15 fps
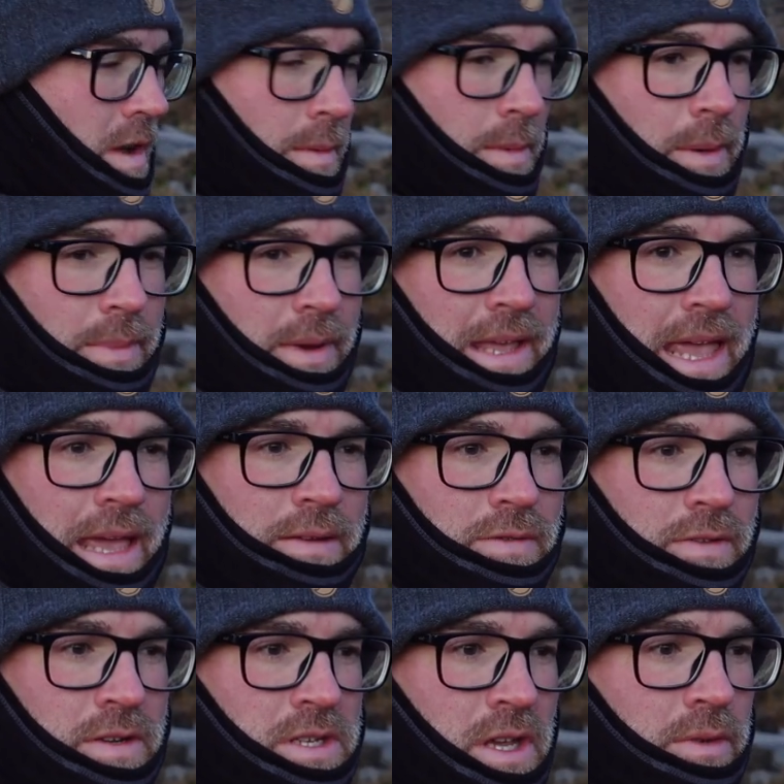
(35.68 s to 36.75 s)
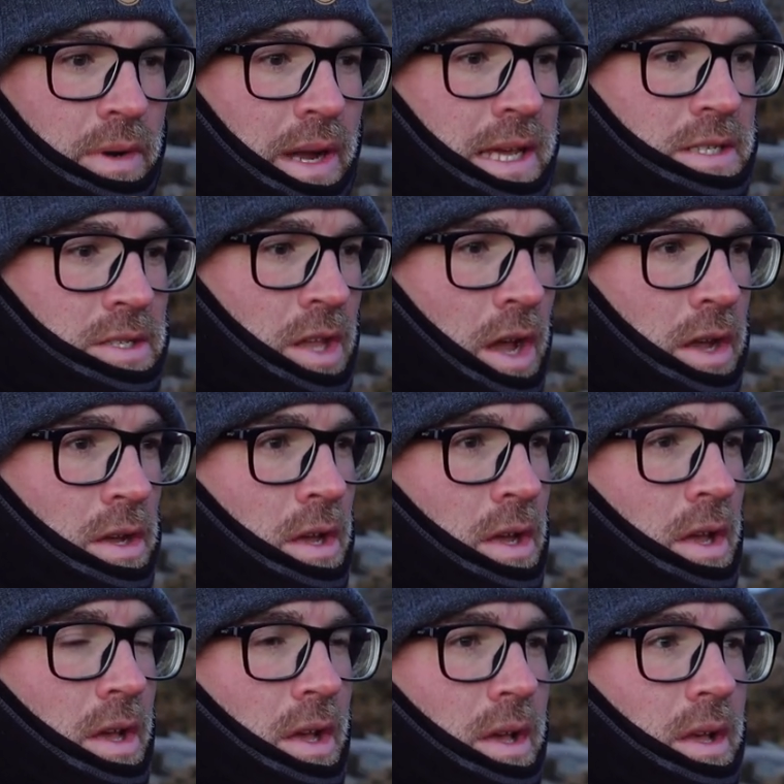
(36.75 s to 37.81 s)
come up again for sunrise. Now,
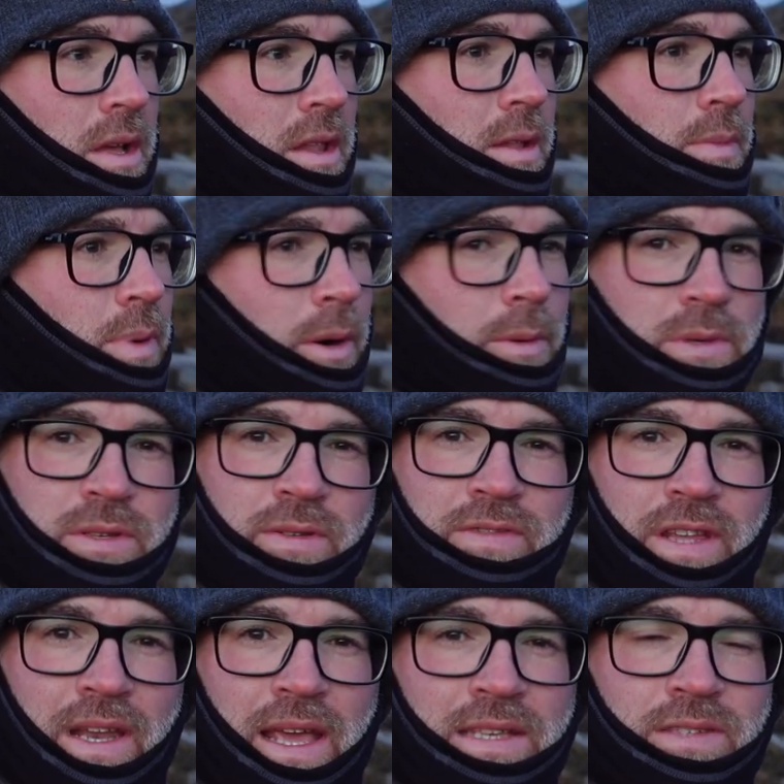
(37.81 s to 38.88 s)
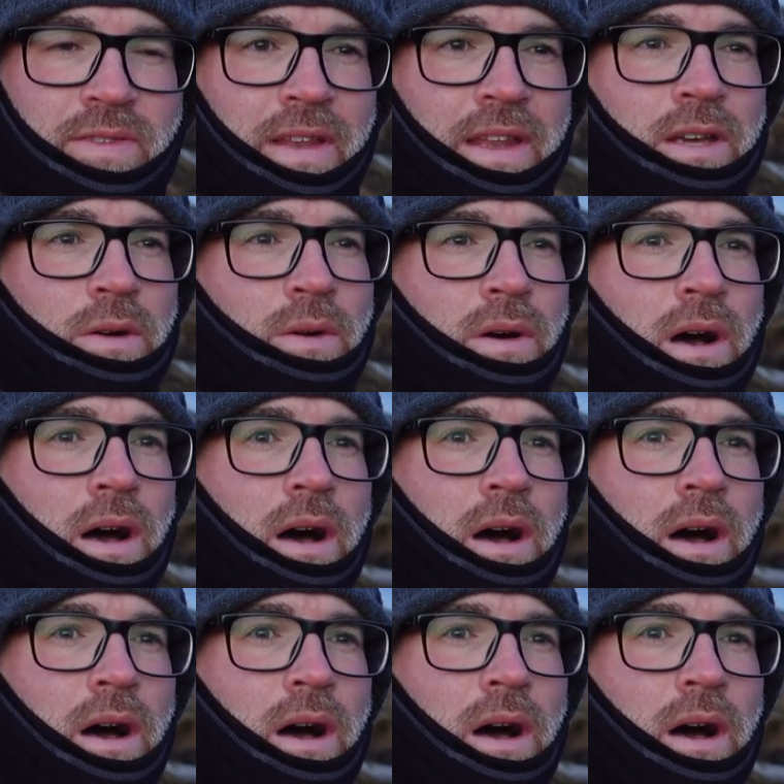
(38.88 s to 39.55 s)
the purpose of today's video,